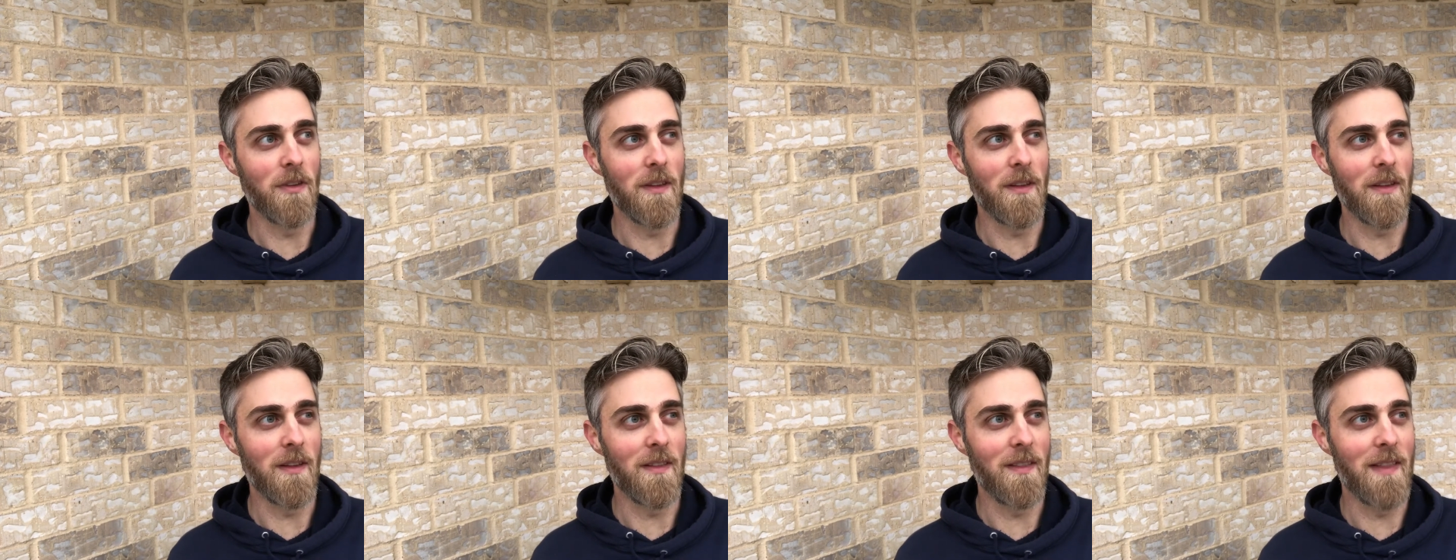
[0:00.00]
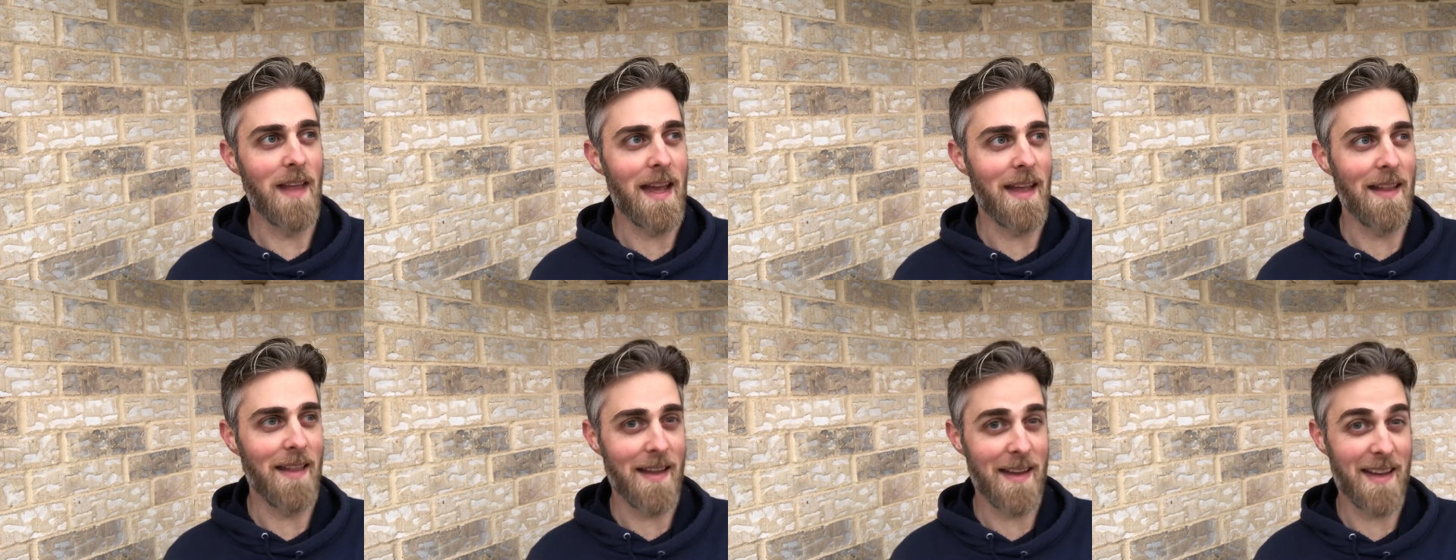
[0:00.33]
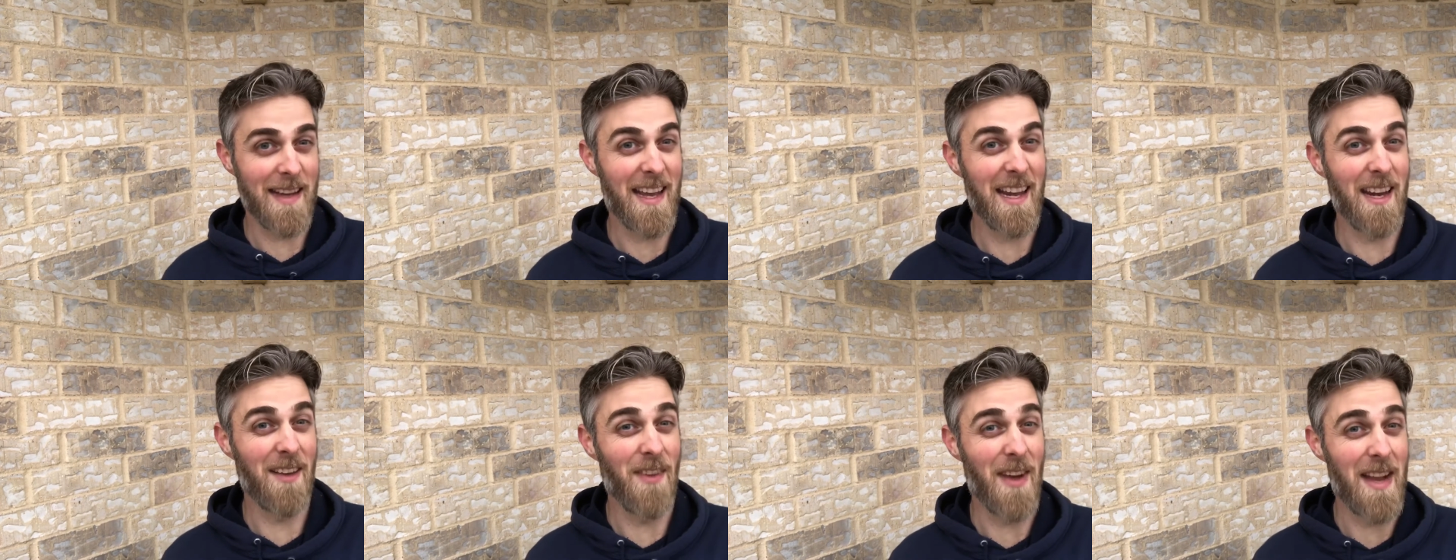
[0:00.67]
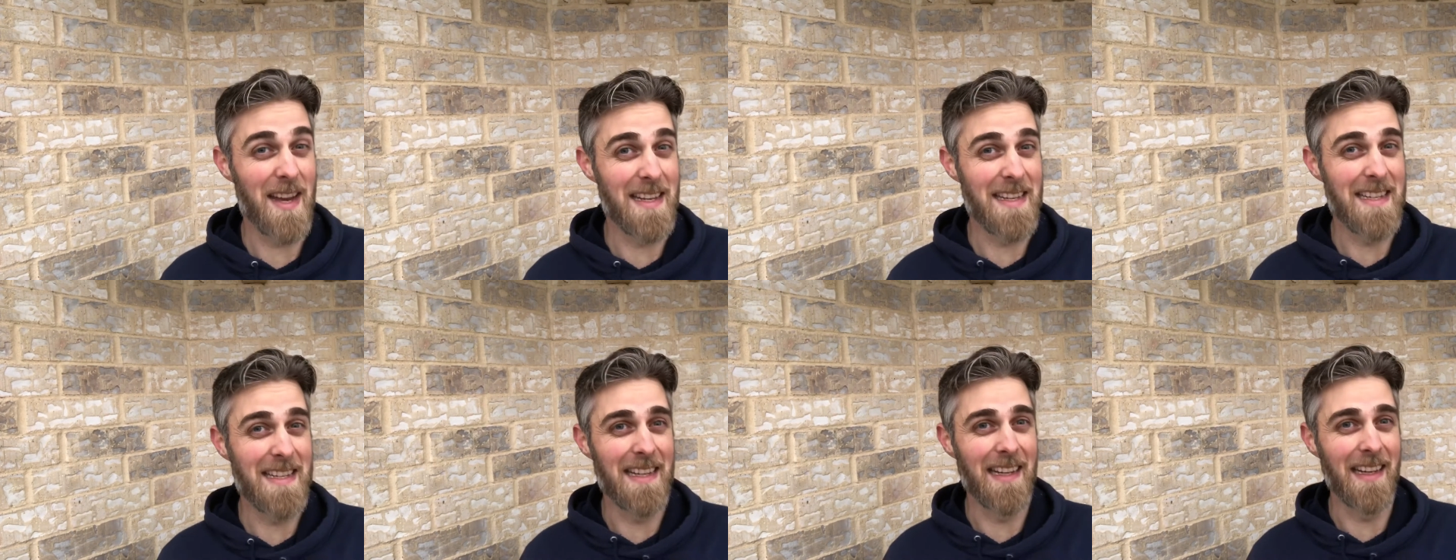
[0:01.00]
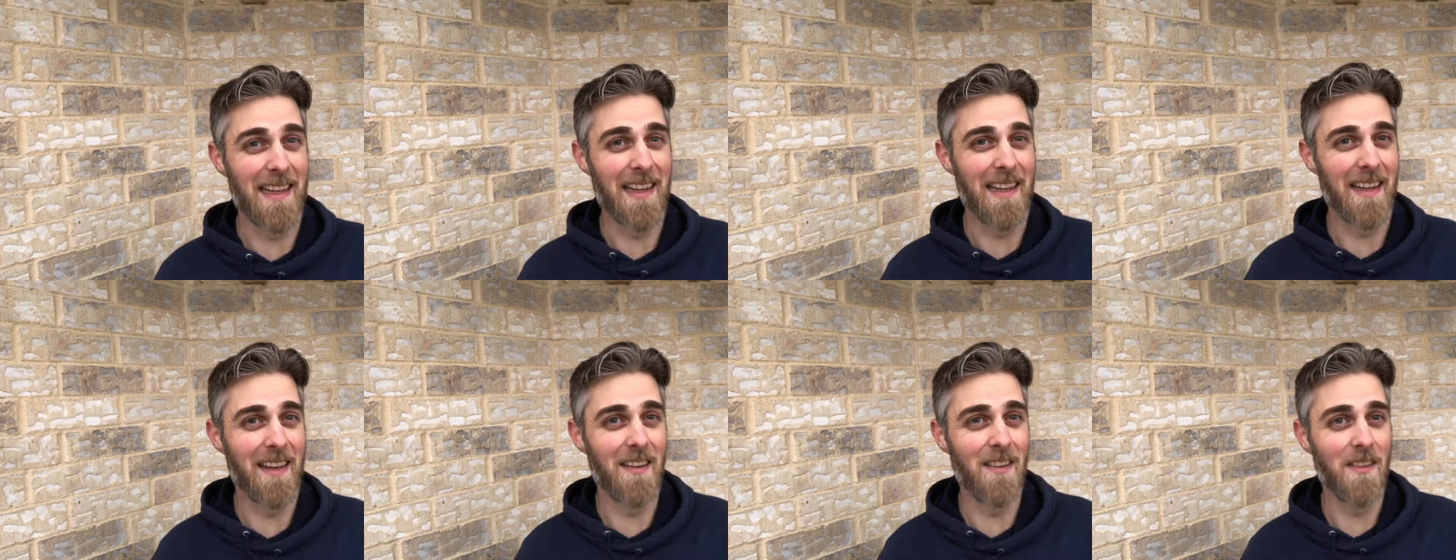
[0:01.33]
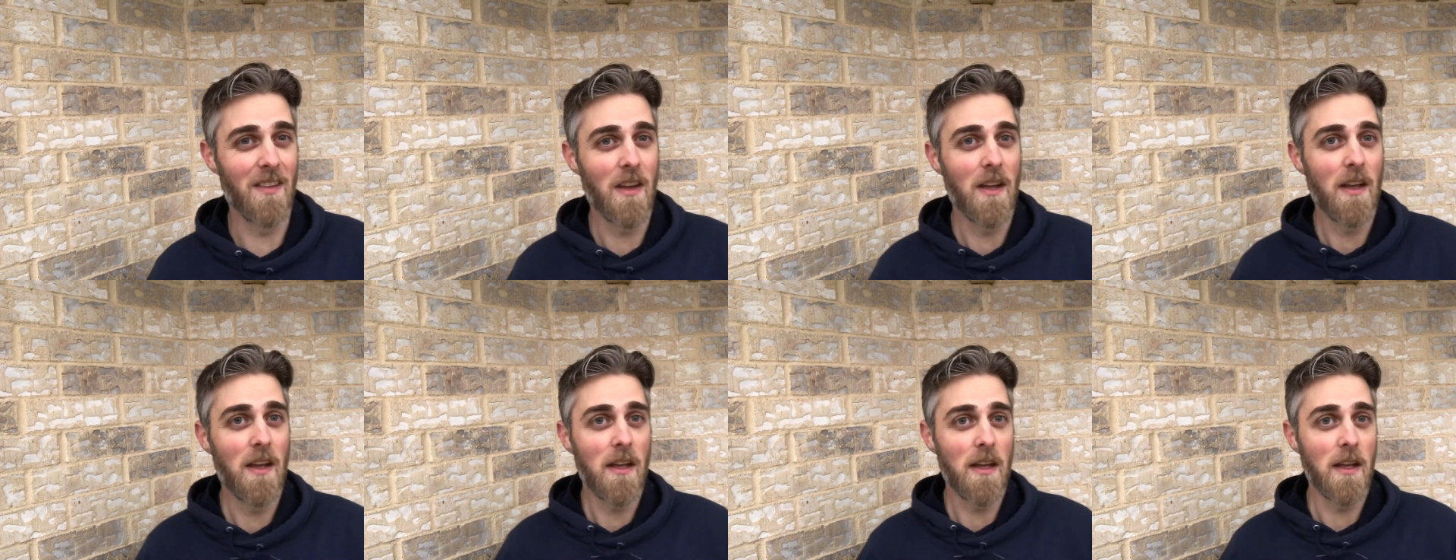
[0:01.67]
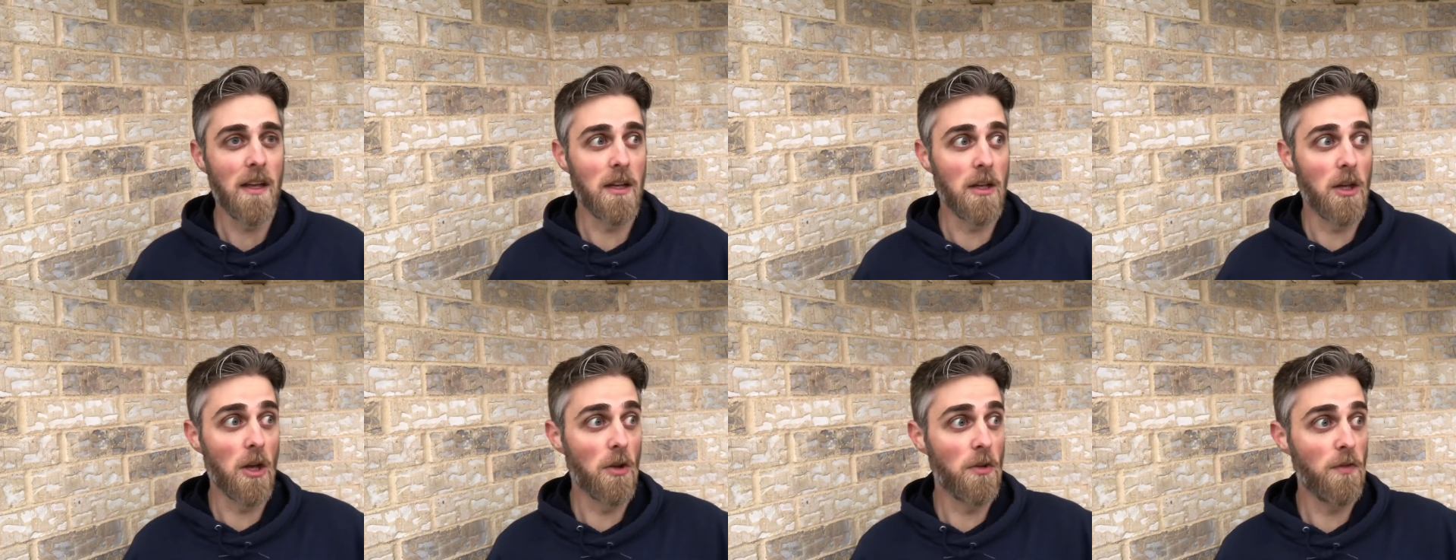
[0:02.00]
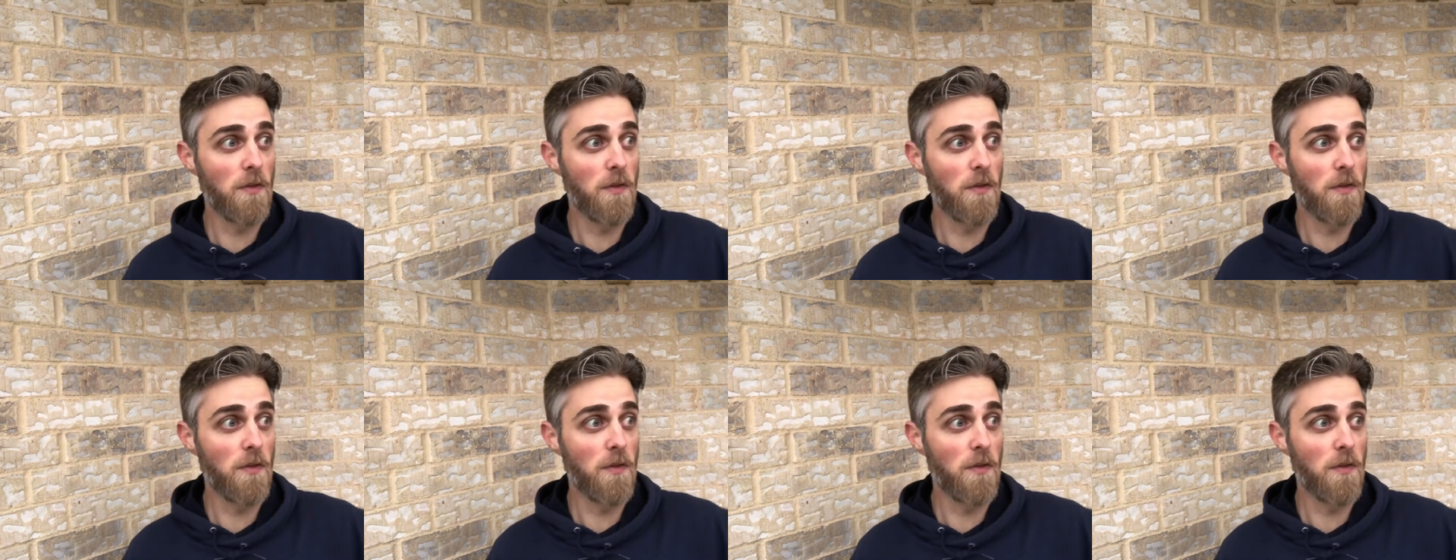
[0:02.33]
that kind of idea, is it goes